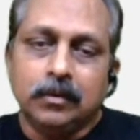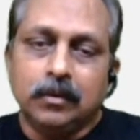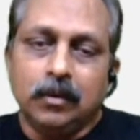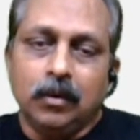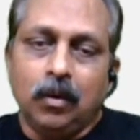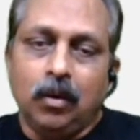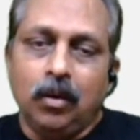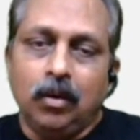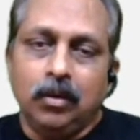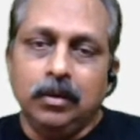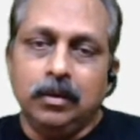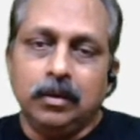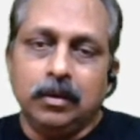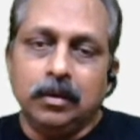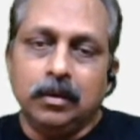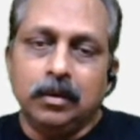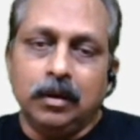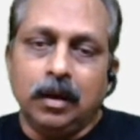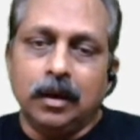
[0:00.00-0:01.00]
On
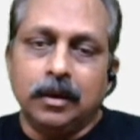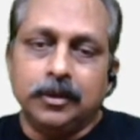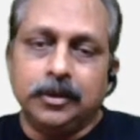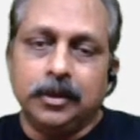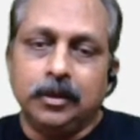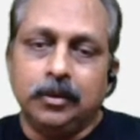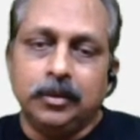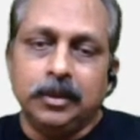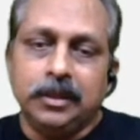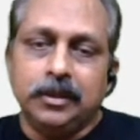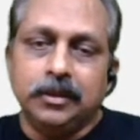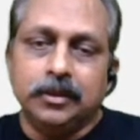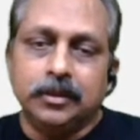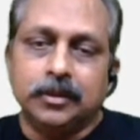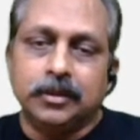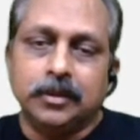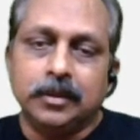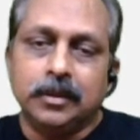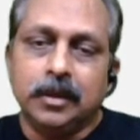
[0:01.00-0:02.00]
luxuries.
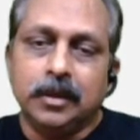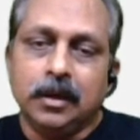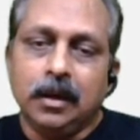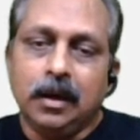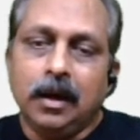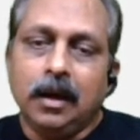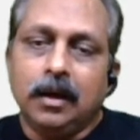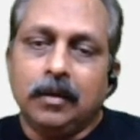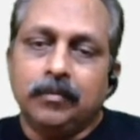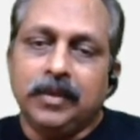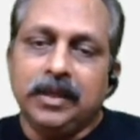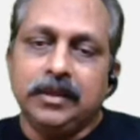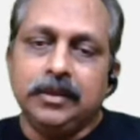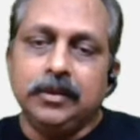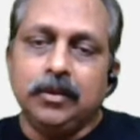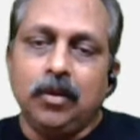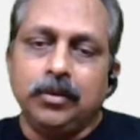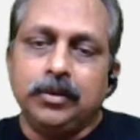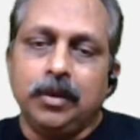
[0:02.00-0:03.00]
This
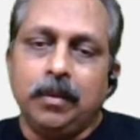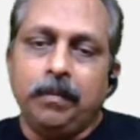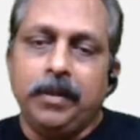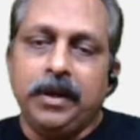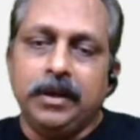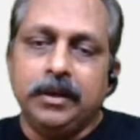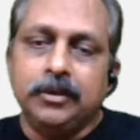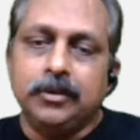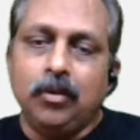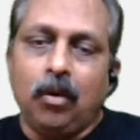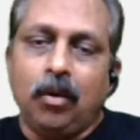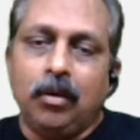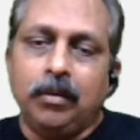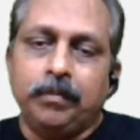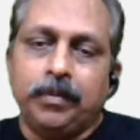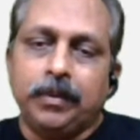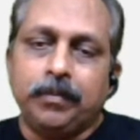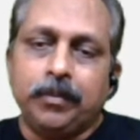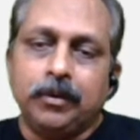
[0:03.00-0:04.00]
is also based on
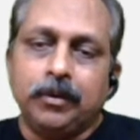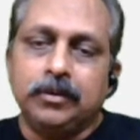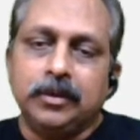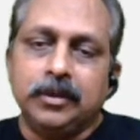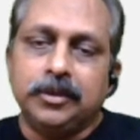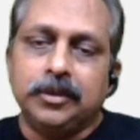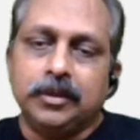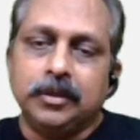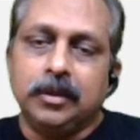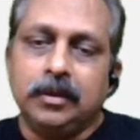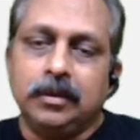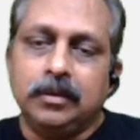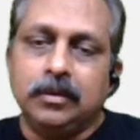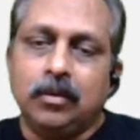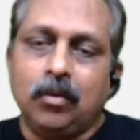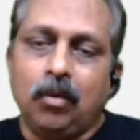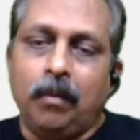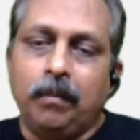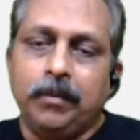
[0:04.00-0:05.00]
prepositional
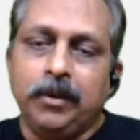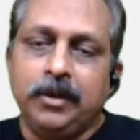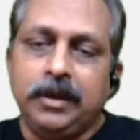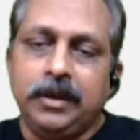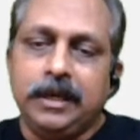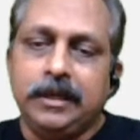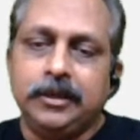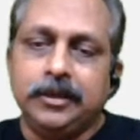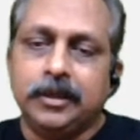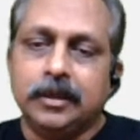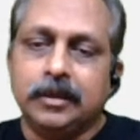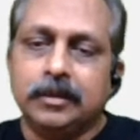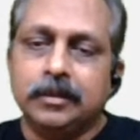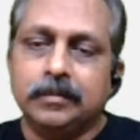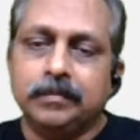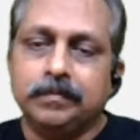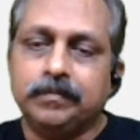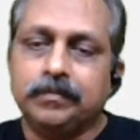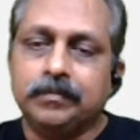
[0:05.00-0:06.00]
combination.
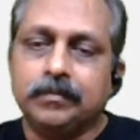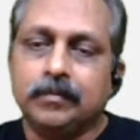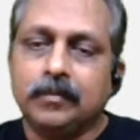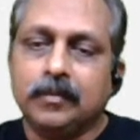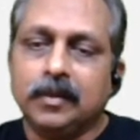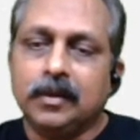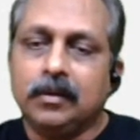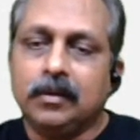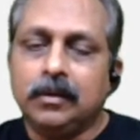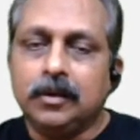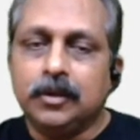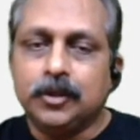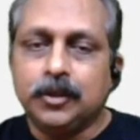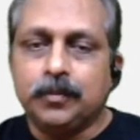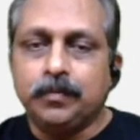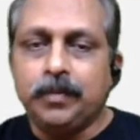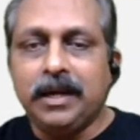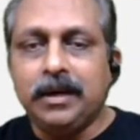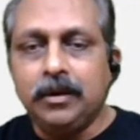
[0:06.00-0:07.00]

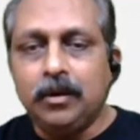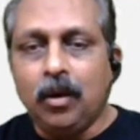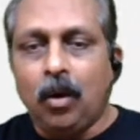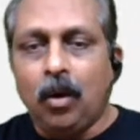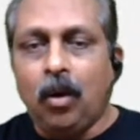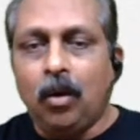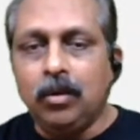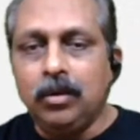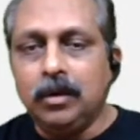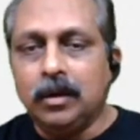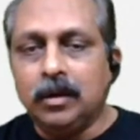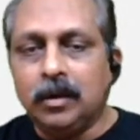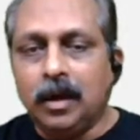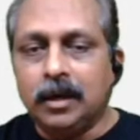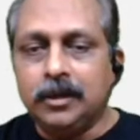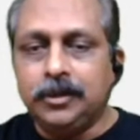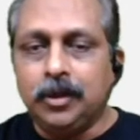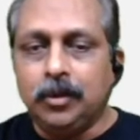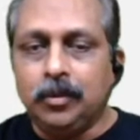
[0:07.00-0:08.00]
Spend on
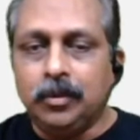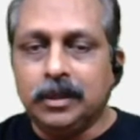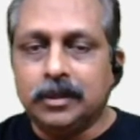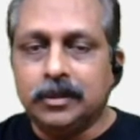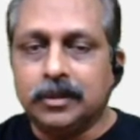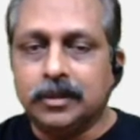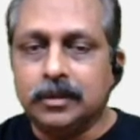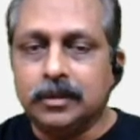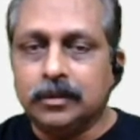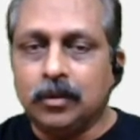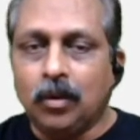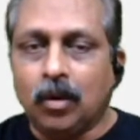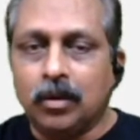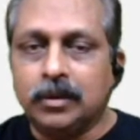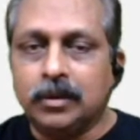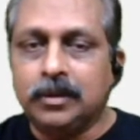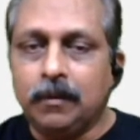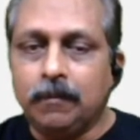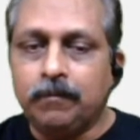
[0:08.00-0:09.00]
luxuries, not
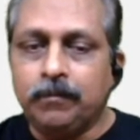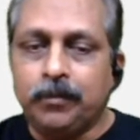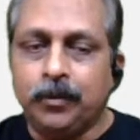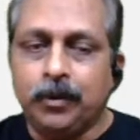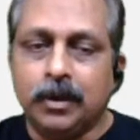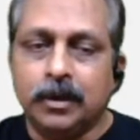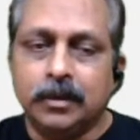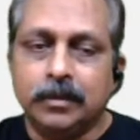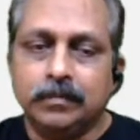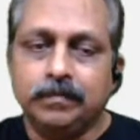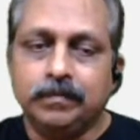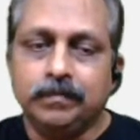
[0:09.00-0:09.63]
for.